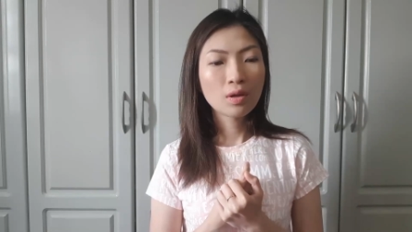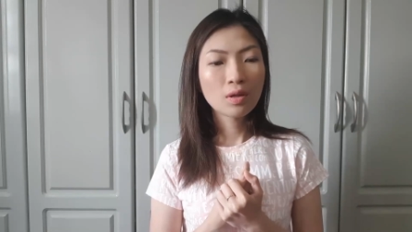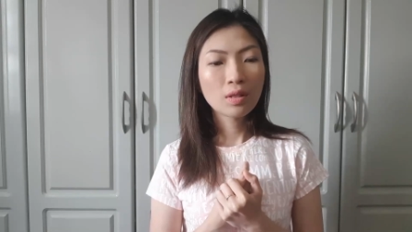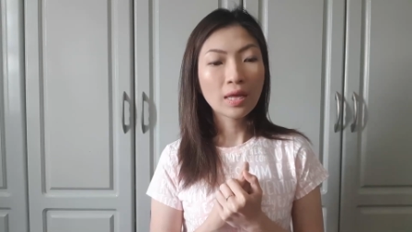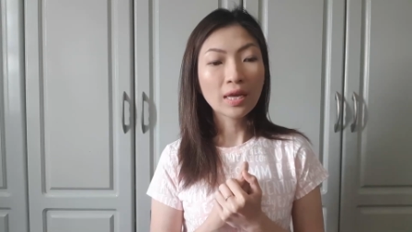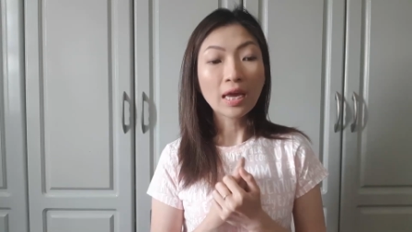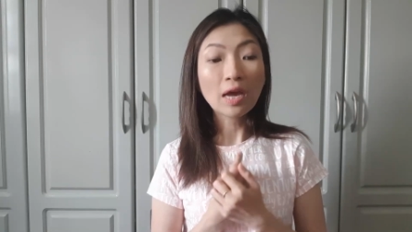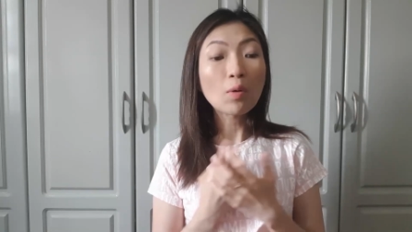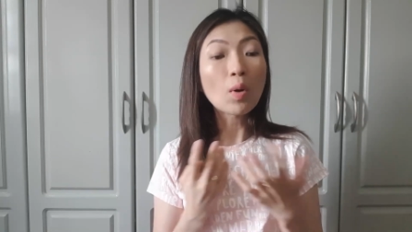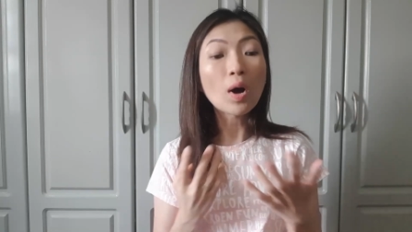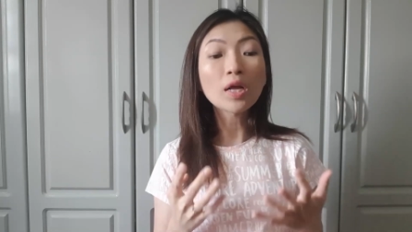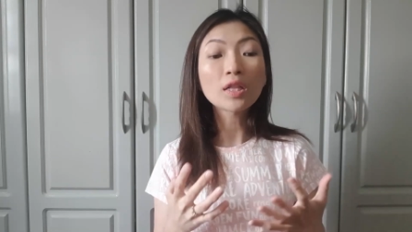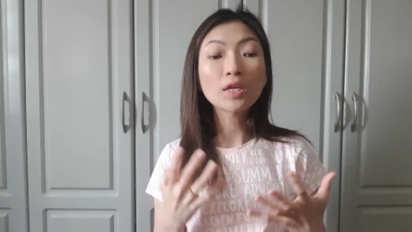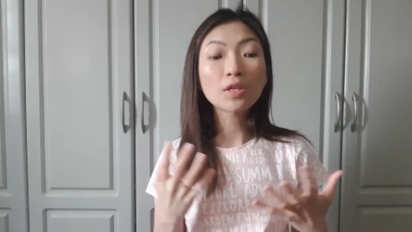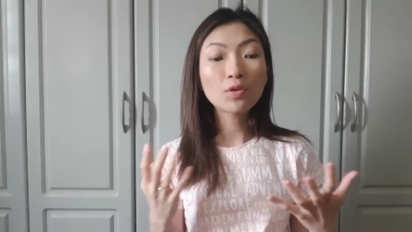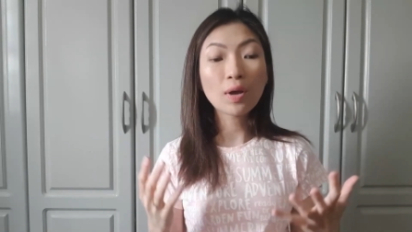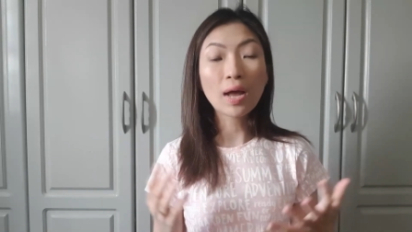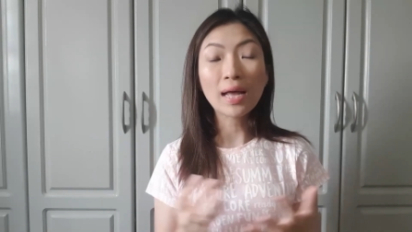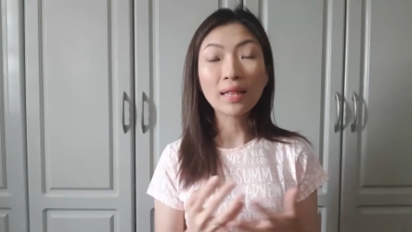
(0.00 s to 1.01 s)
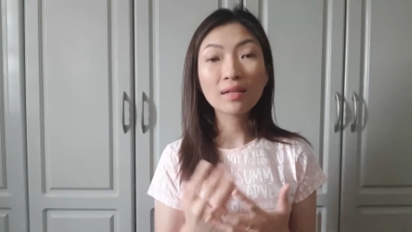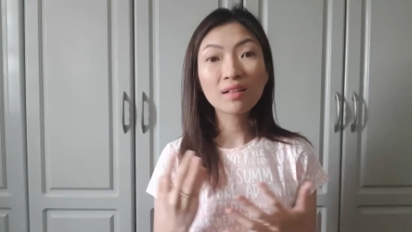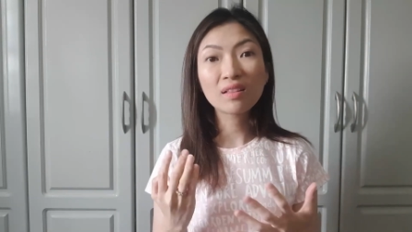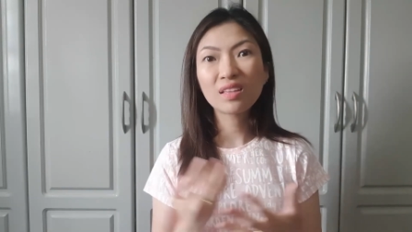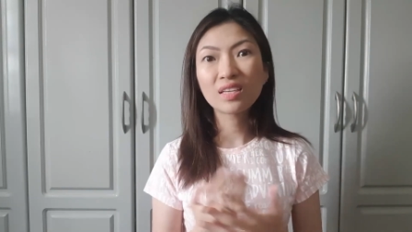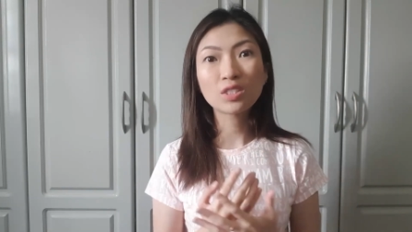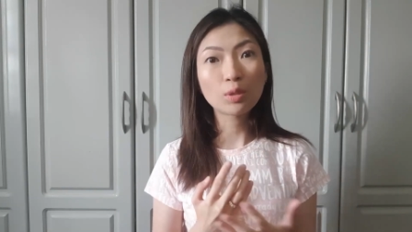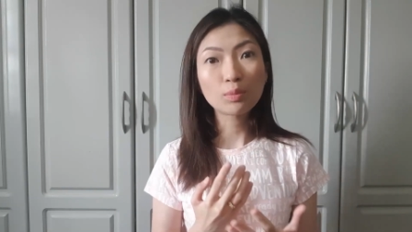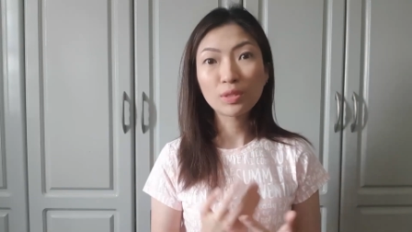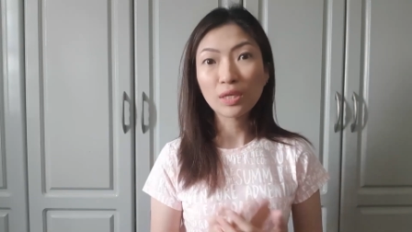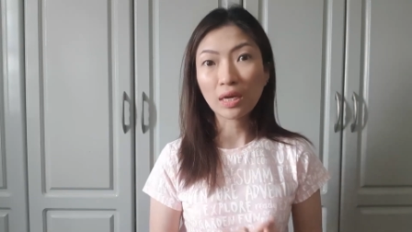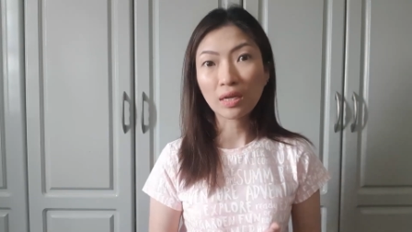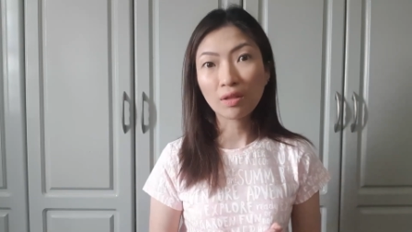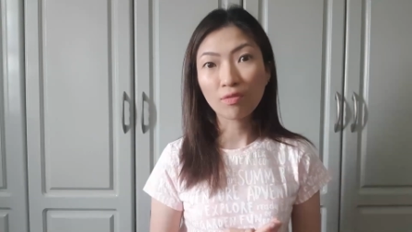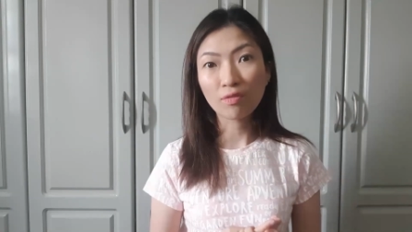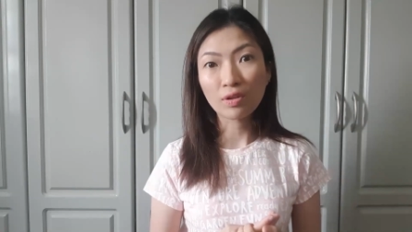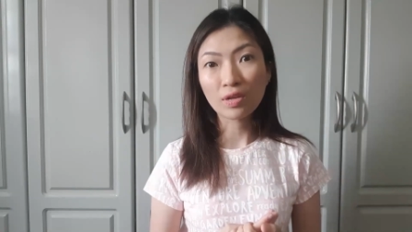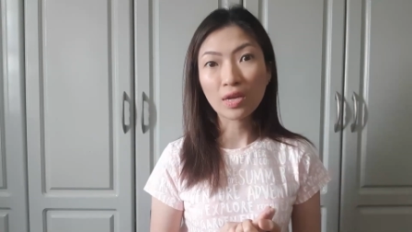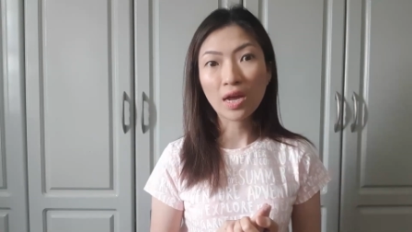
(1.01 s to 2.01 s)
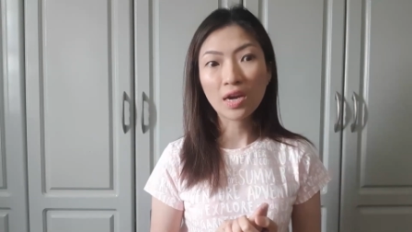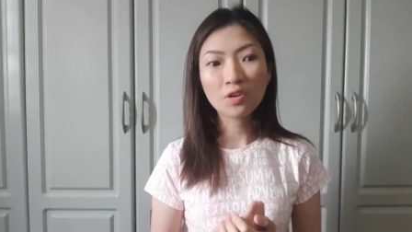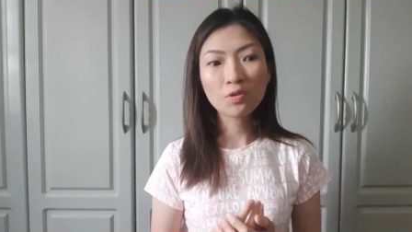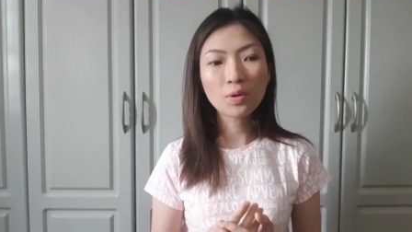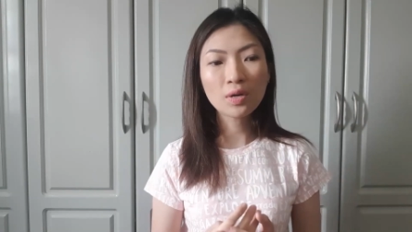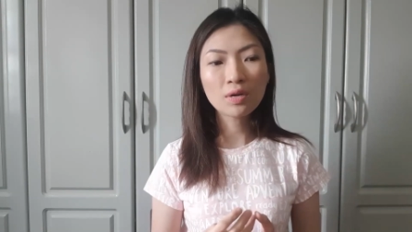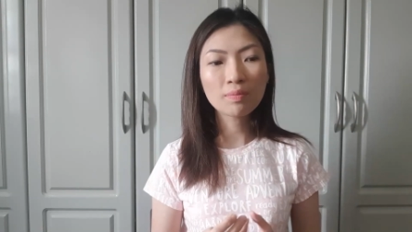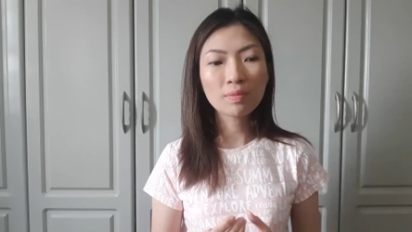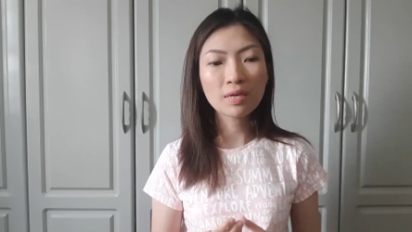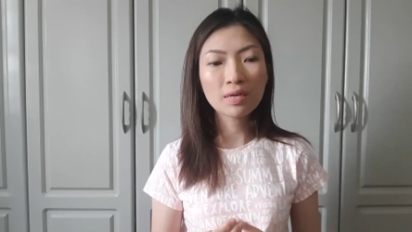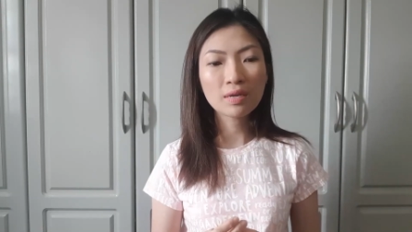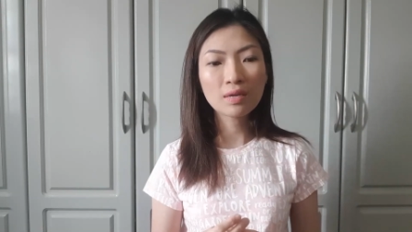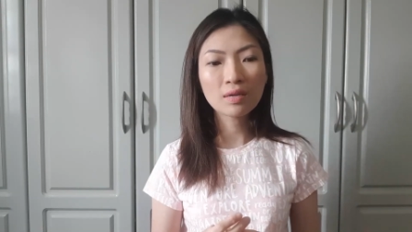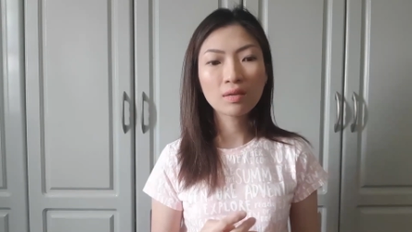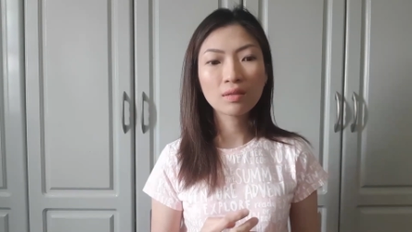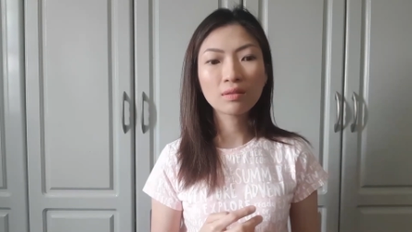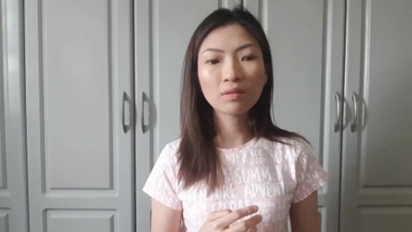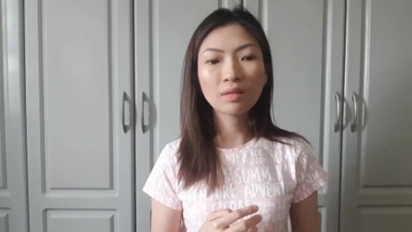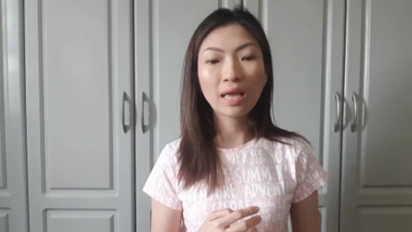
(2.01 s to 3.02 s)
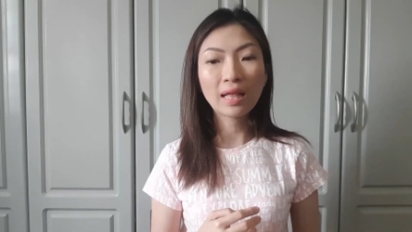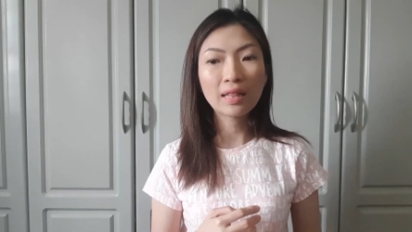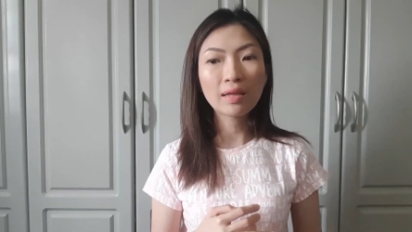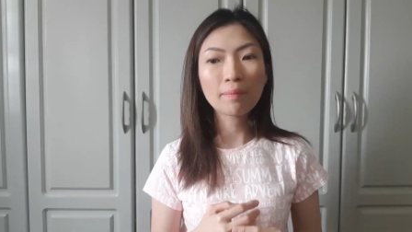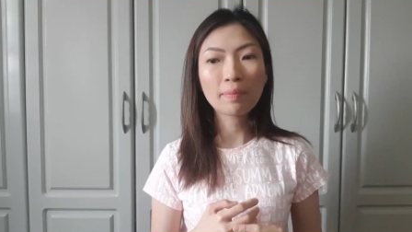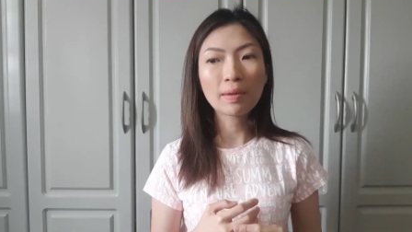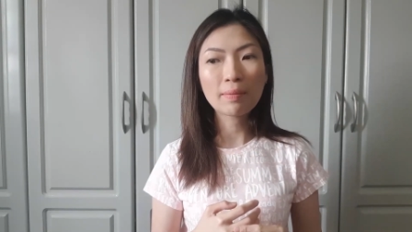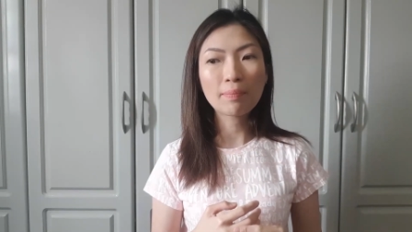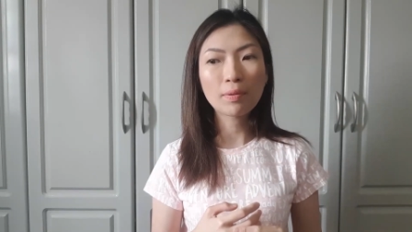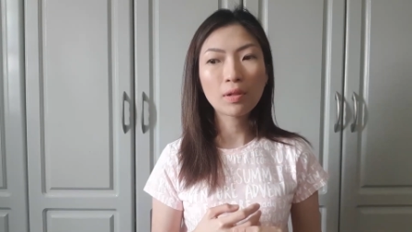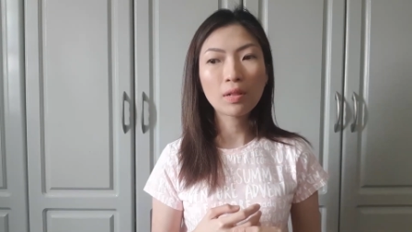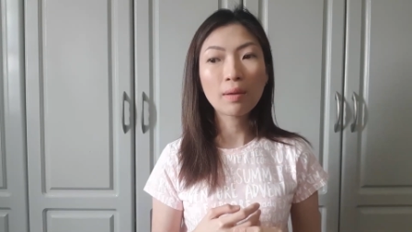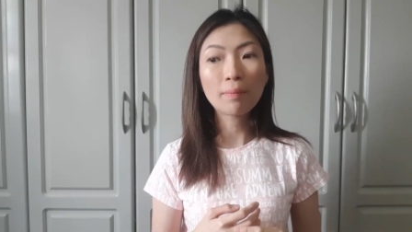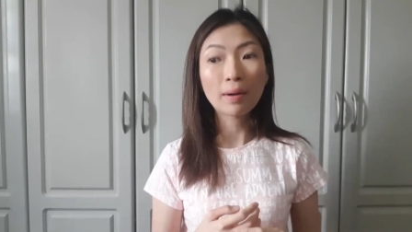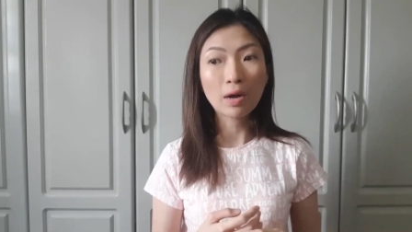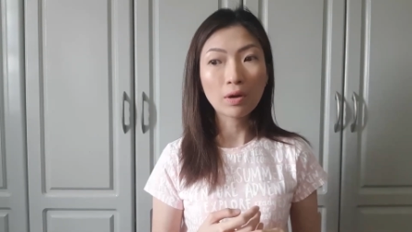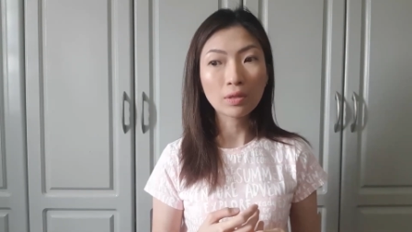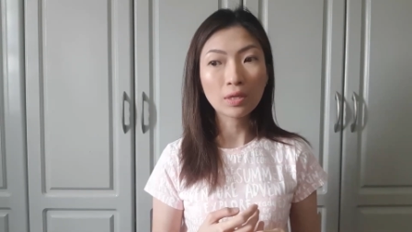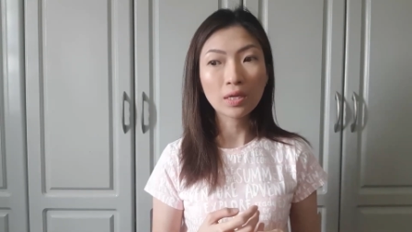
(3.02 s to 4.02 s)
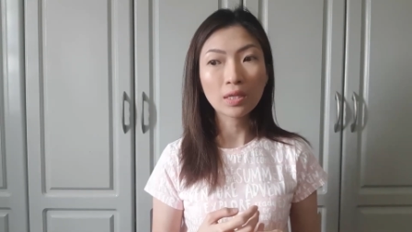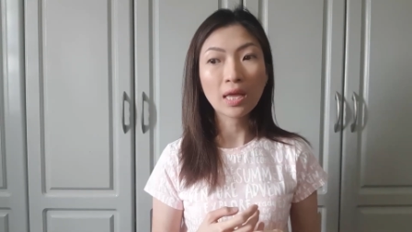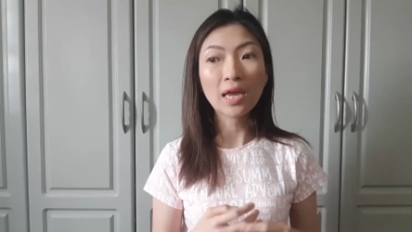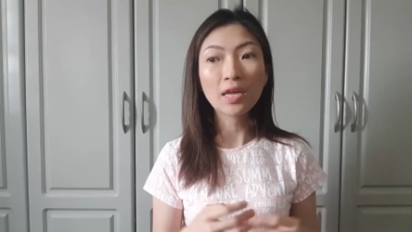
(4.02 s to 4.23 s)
like I wanted to handle this objectively. I don't want to be telling people about it.